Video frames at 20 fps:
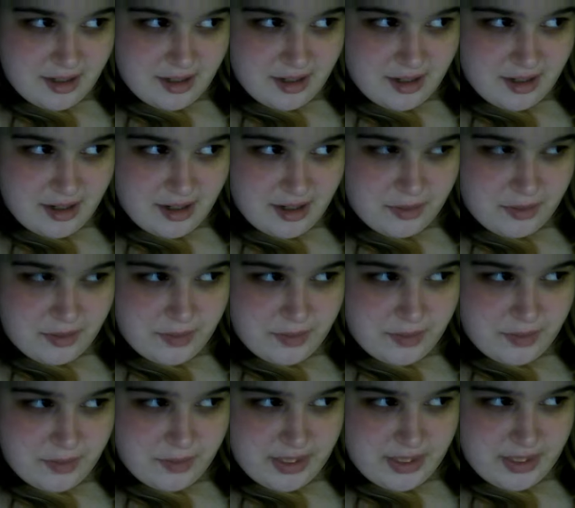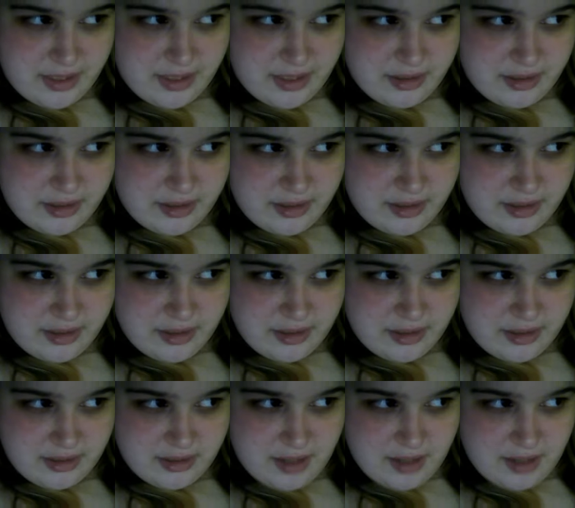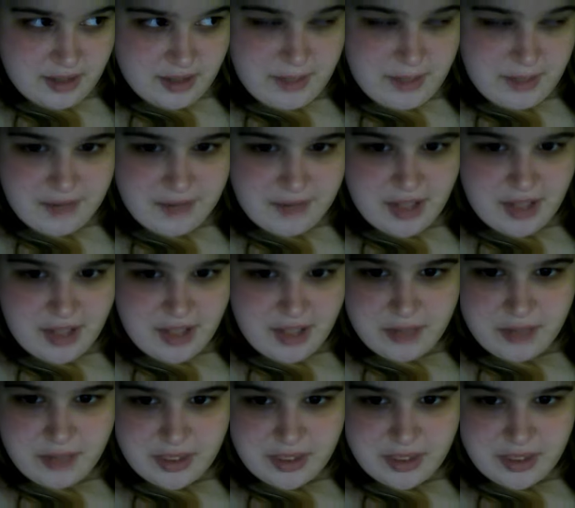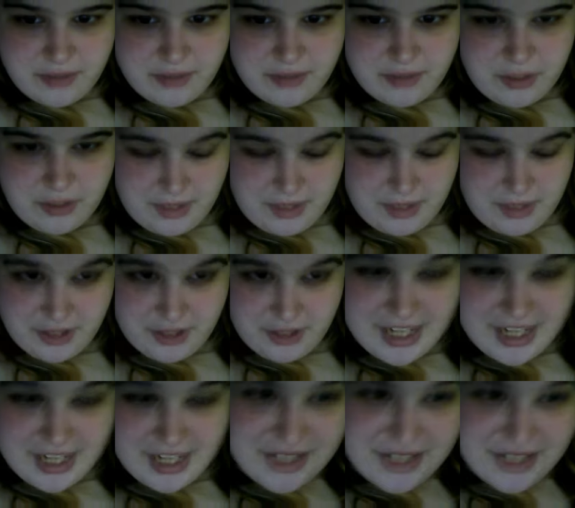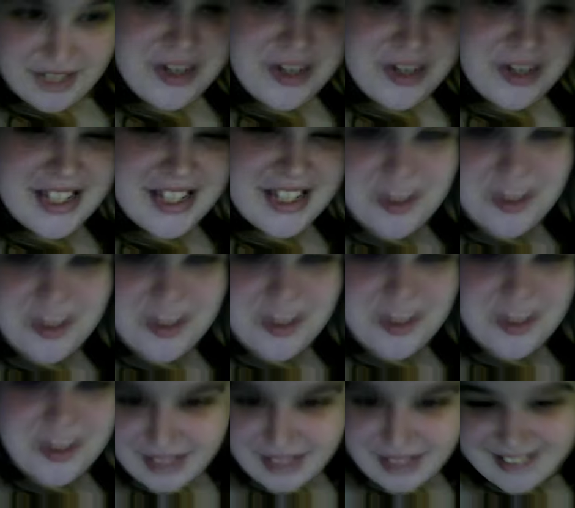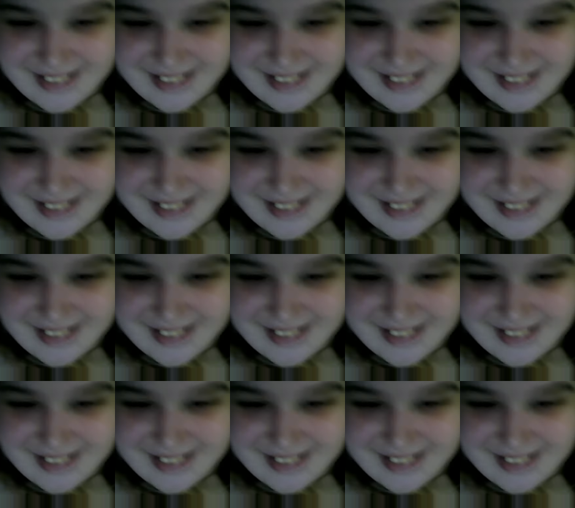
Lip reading: I don't want to be, like, I'm gonna have a lot of it if I don't, like, try to do anything about it.